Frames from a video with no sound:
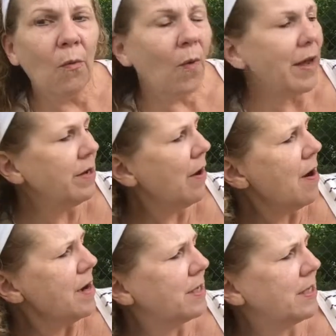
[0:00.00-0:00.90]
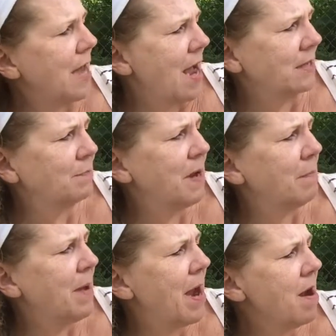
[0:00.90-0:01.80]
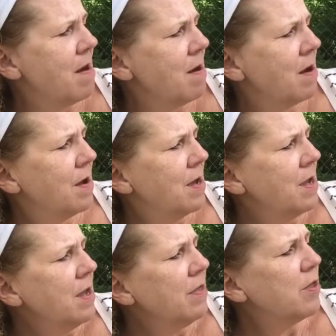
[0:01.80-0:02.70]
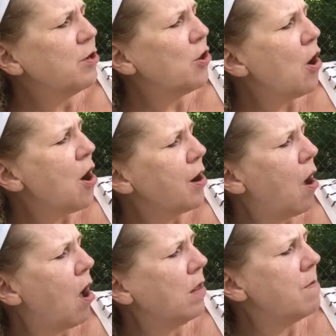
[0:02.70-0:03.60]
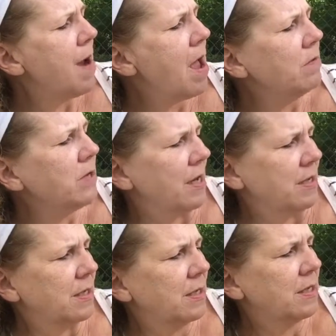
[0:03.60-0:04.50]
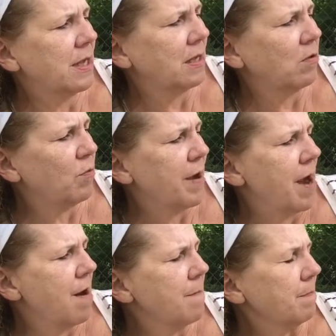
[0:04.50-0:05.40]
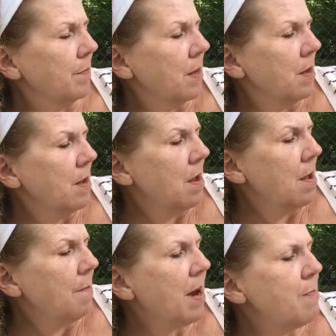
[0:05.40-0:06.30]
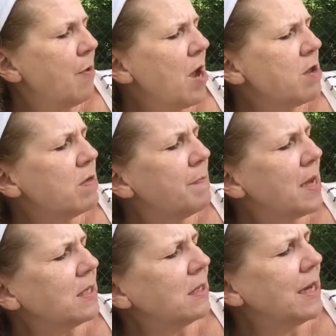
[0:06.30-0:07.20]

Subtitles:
What darks? Asked Big Bear. The dark all around us, said Little Bear. But I brought you the biggest